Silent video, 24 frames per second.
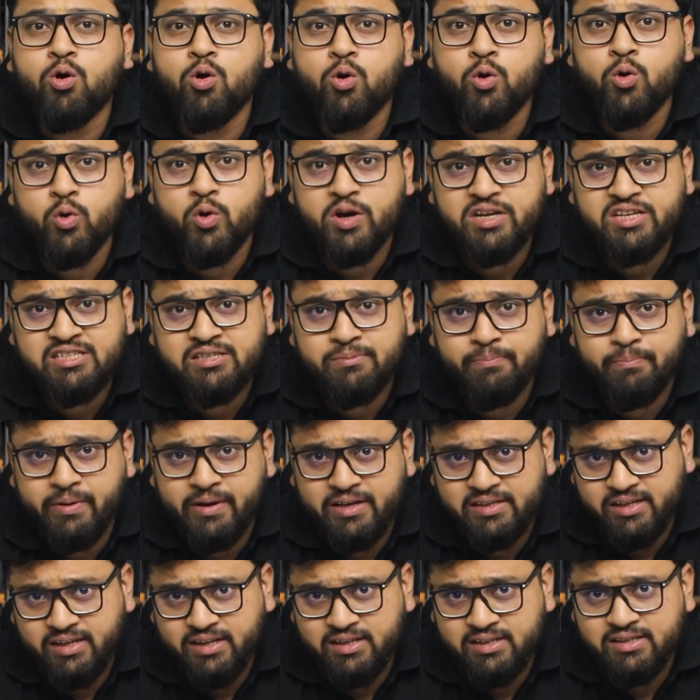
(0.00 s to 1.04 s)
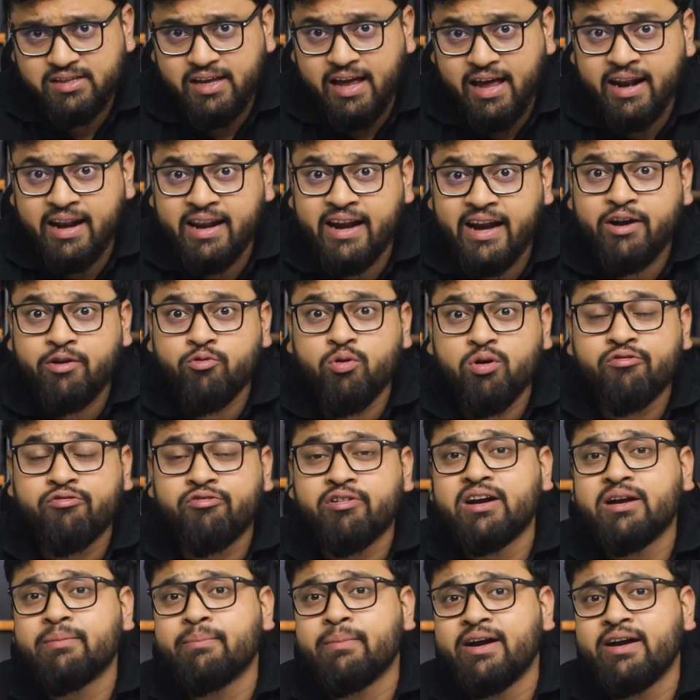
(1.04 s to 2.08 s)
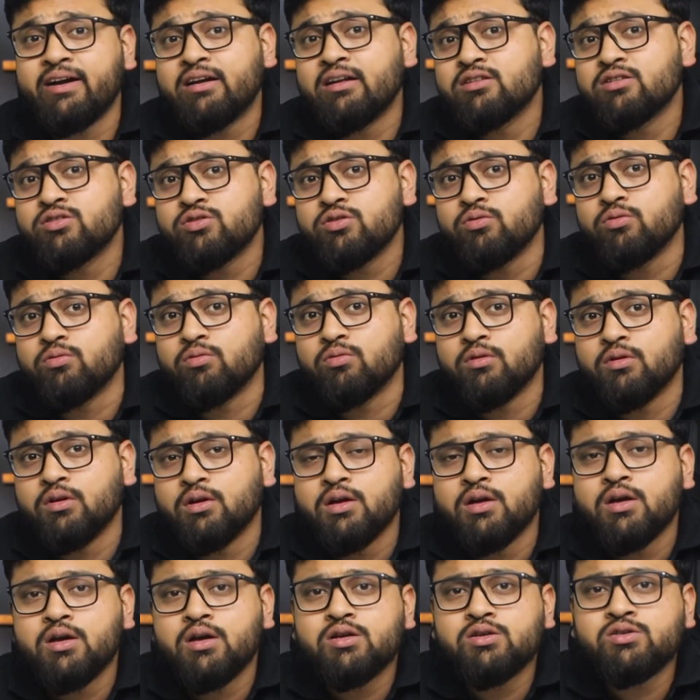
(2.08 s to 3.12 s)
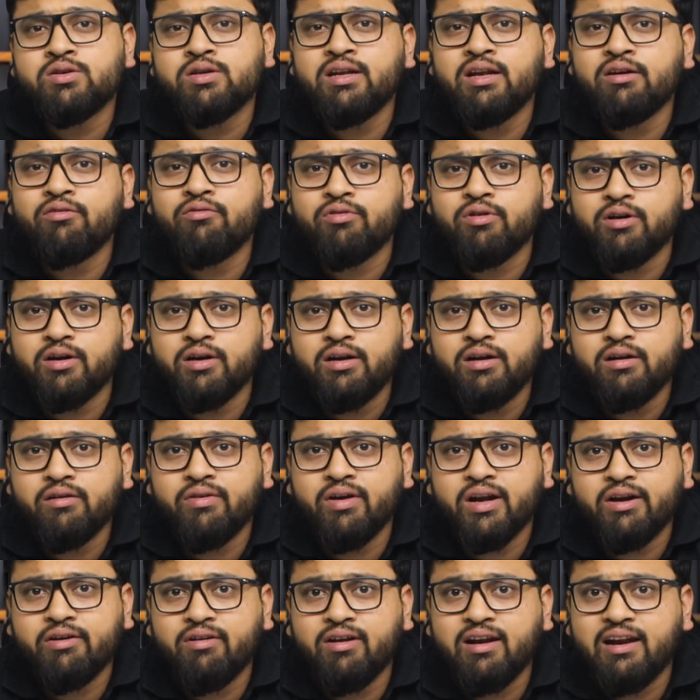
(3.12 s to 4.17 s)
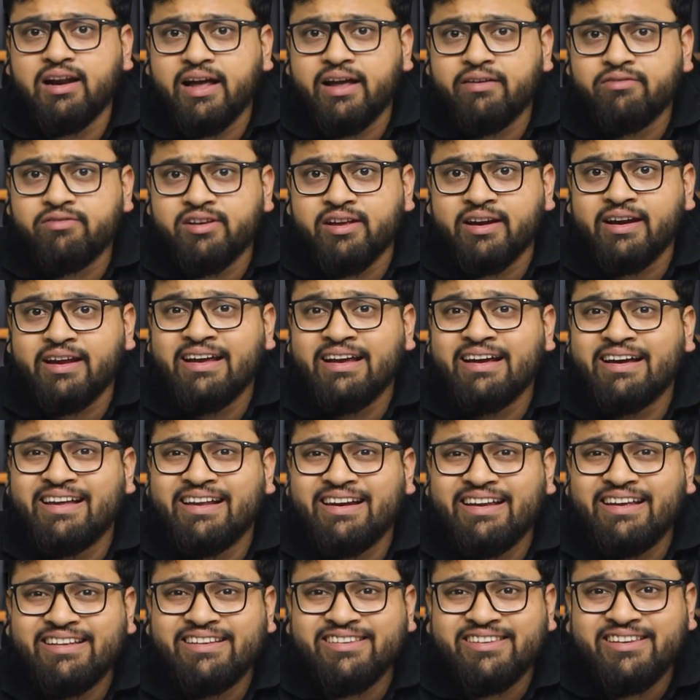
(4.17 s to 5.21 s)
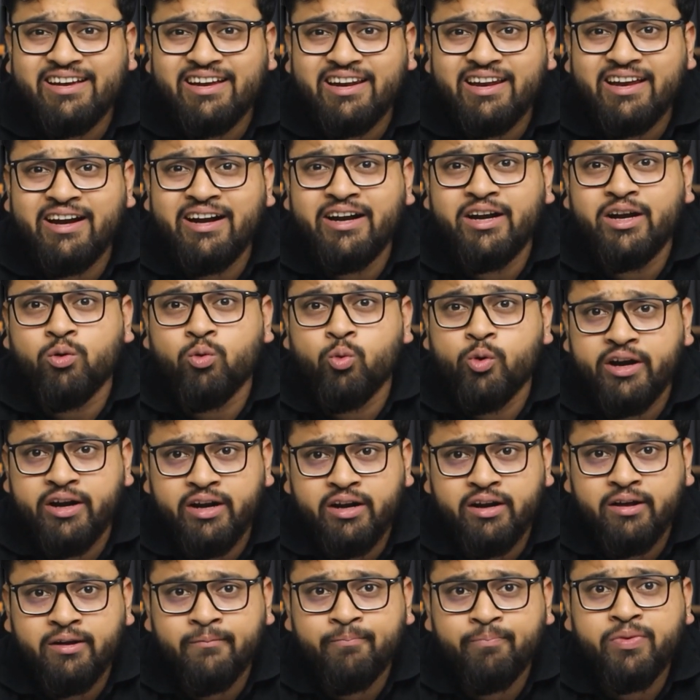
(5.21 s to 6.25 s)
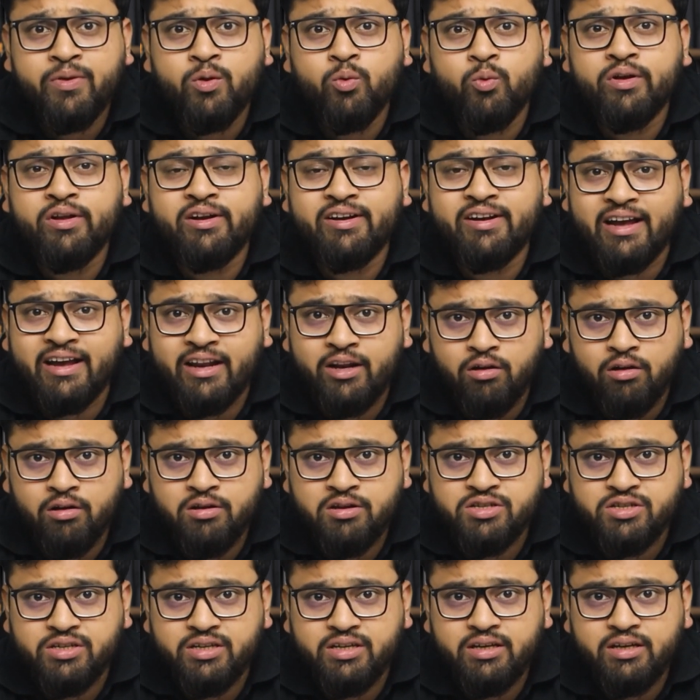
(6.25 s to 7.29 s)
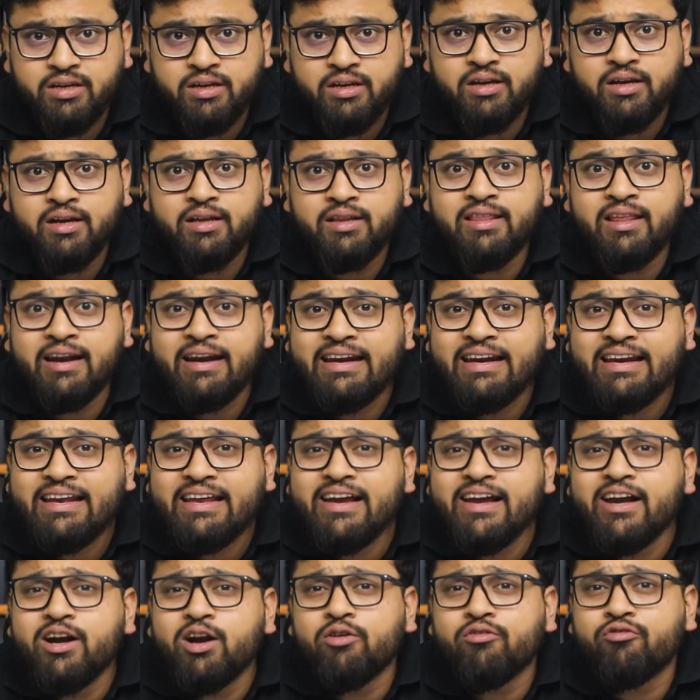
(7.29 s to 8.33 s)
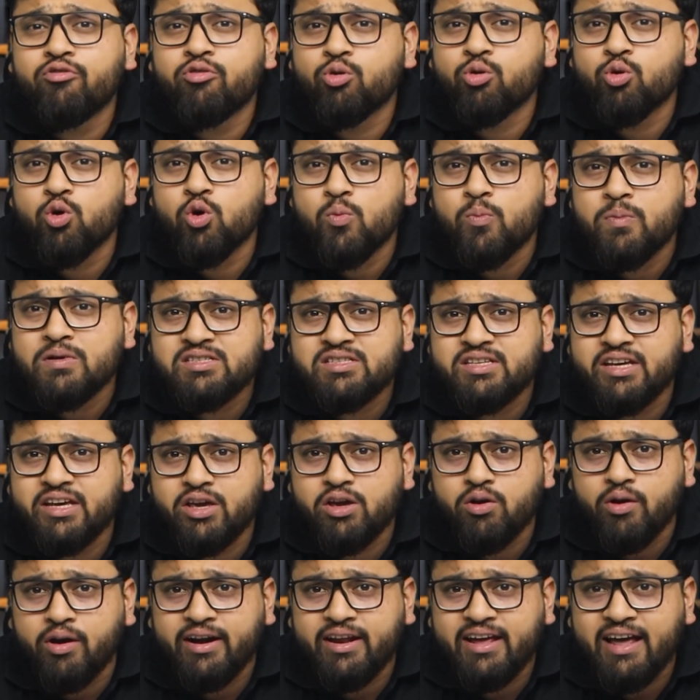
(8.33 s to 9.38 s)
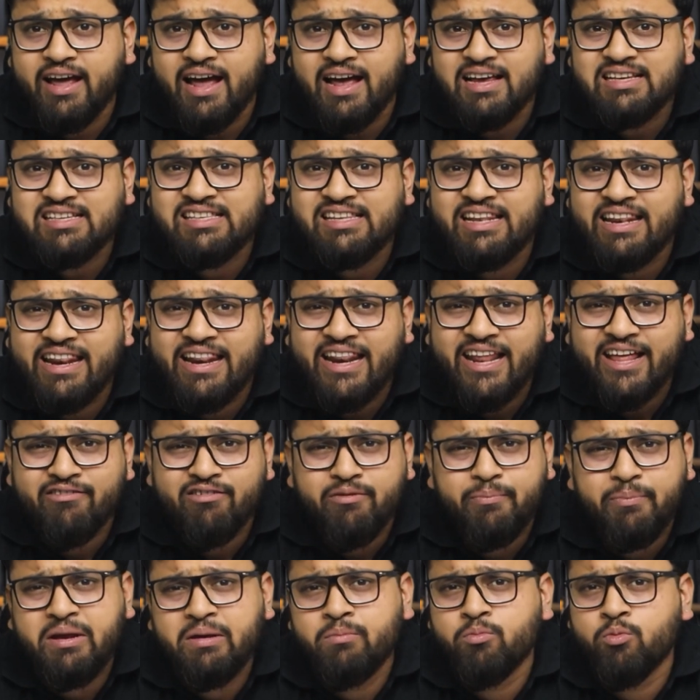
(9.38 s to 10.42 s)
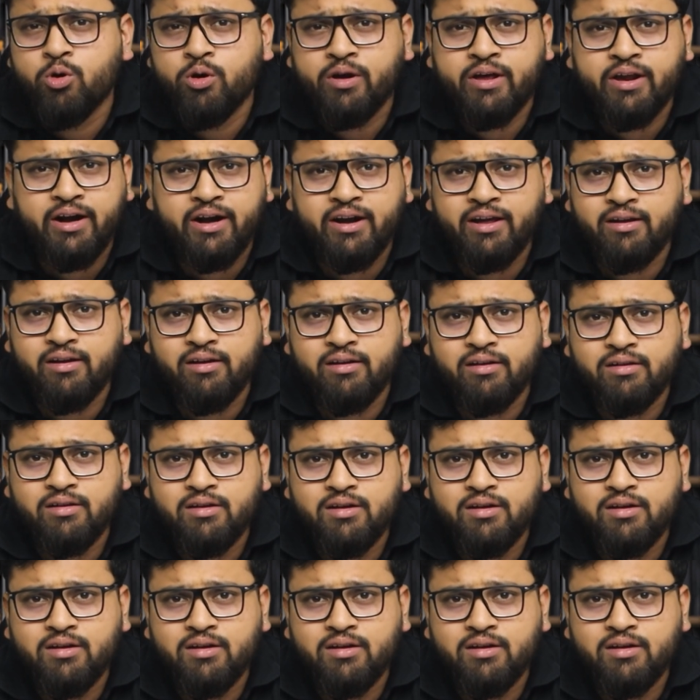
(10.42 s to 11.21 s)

OS basics, and network fundamentals too. So, in a world where our lives are increasingly intertwined with technology, the need of robust security has never been more critical.